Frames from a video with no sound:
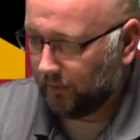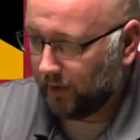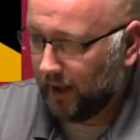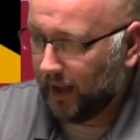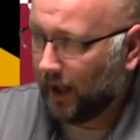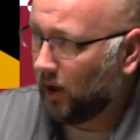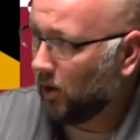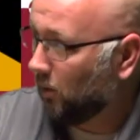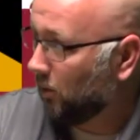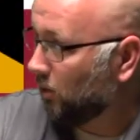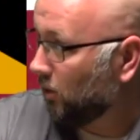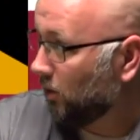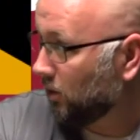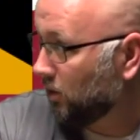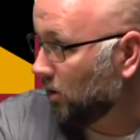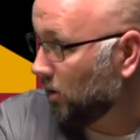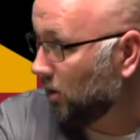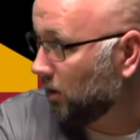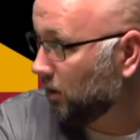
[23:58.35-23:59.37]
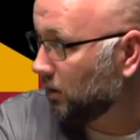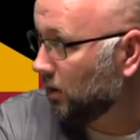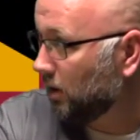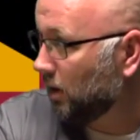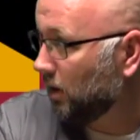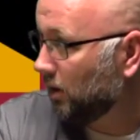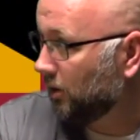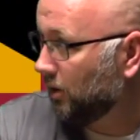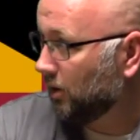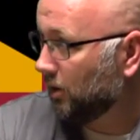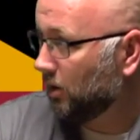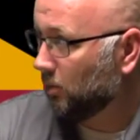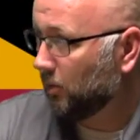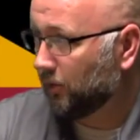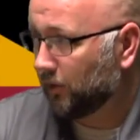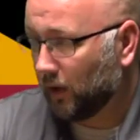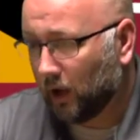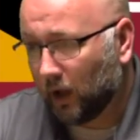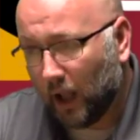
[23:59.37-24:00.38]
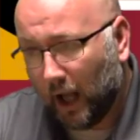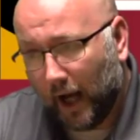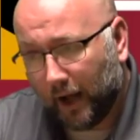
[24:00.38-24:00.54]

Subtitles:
for now, are gone. There was a